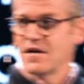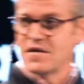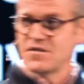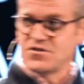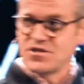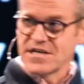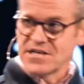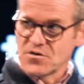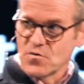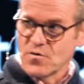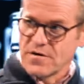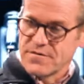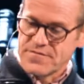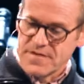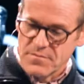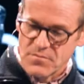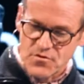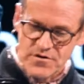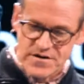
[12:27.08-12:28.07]
January,
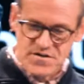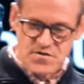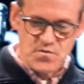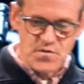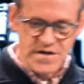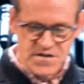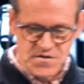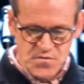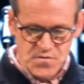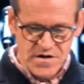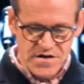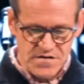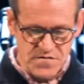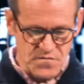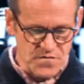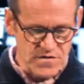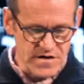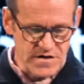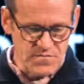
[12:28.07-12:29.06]
February
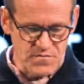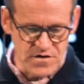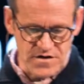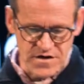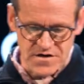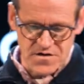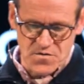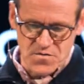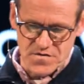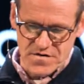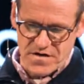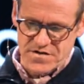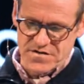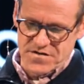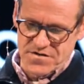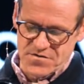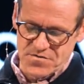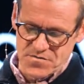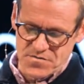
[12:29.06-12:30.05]
2023. We're going to go with
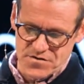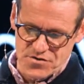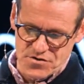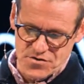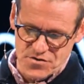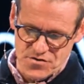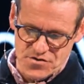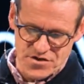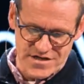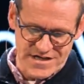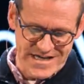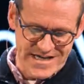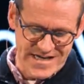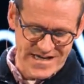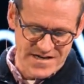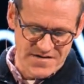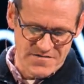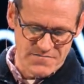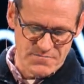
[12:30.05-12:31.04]
Austin Oaks Church
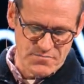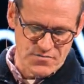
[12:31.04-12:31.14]
again.